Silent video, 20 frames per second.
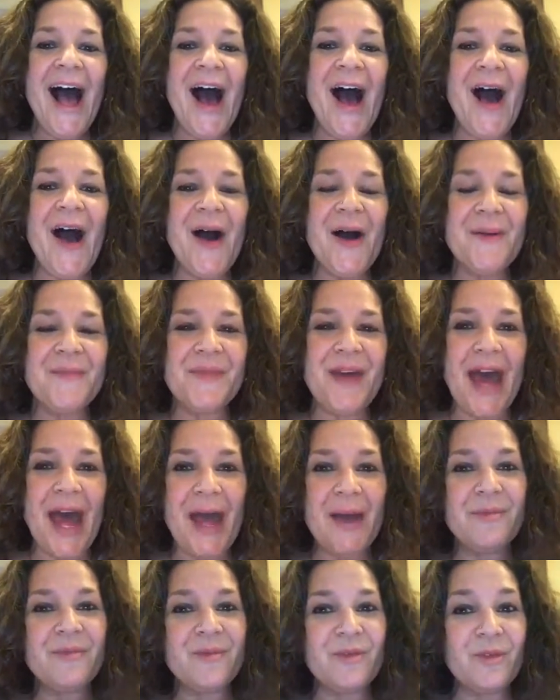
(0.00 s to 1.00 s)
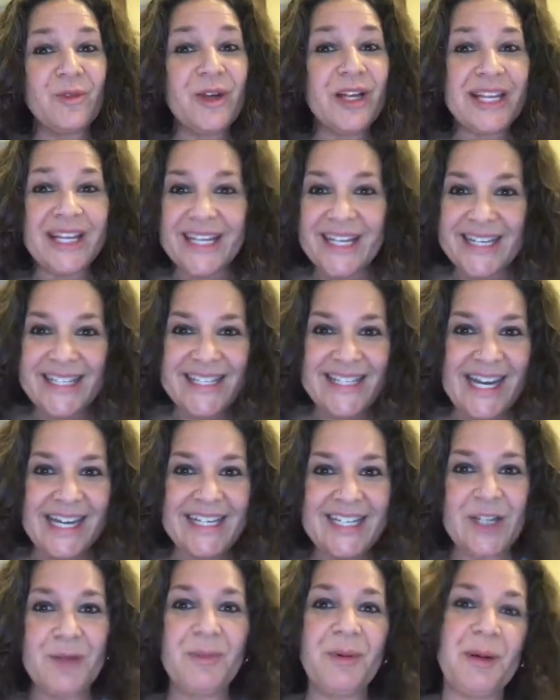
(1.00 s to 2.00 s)
I'm really
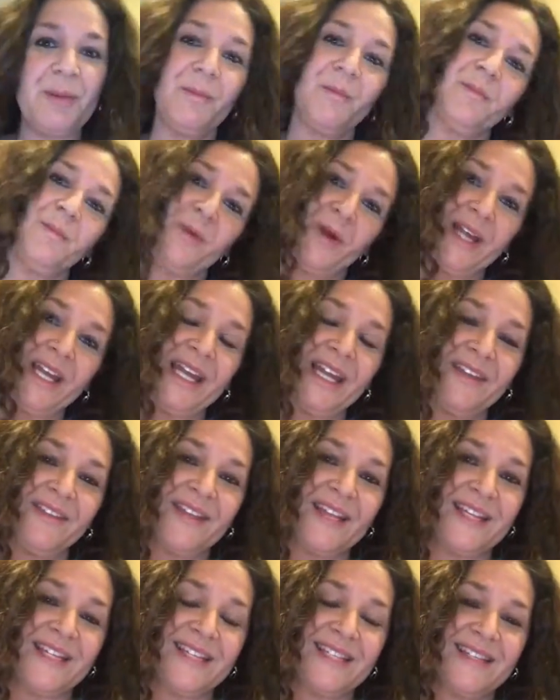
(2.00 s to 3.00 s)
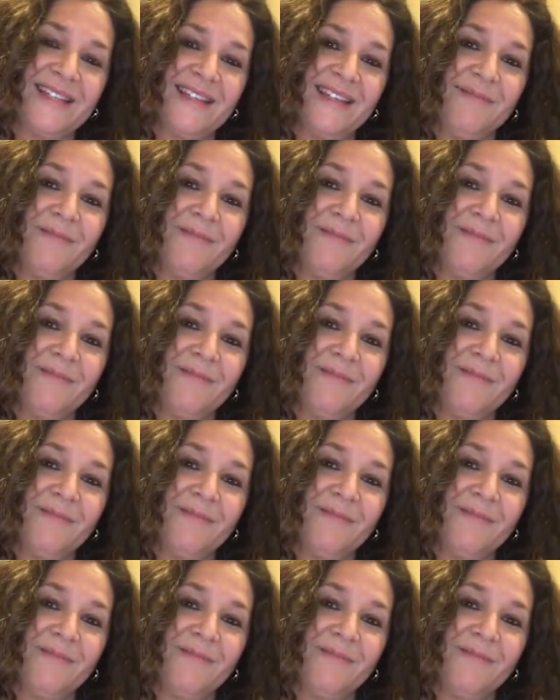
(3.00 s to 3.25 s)
excited to be bringing this